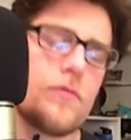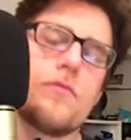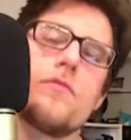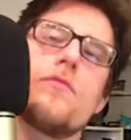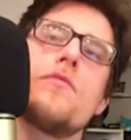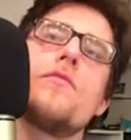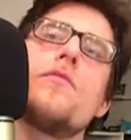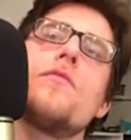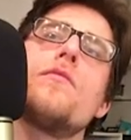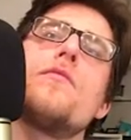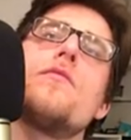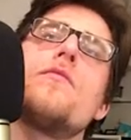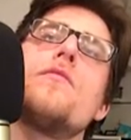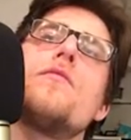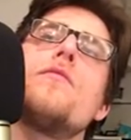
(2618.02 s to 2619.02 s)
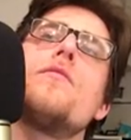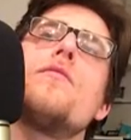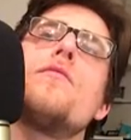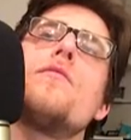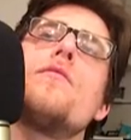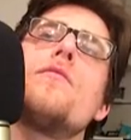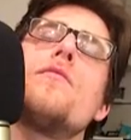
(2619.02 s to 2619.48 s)

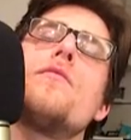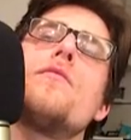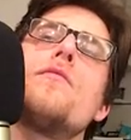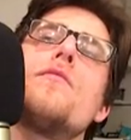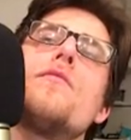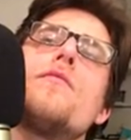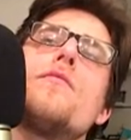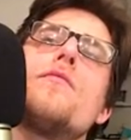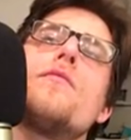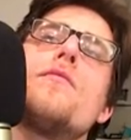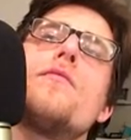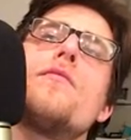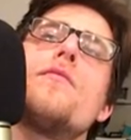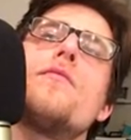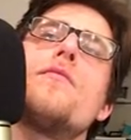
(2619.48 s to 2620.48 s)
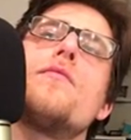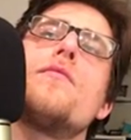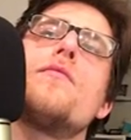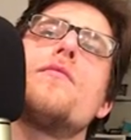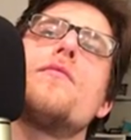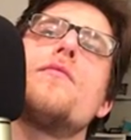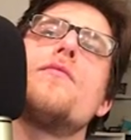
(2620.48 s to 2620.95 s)

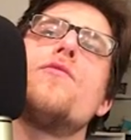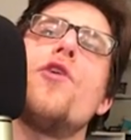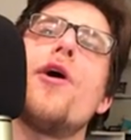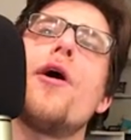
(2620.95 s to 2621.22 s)
This person isn't speaking.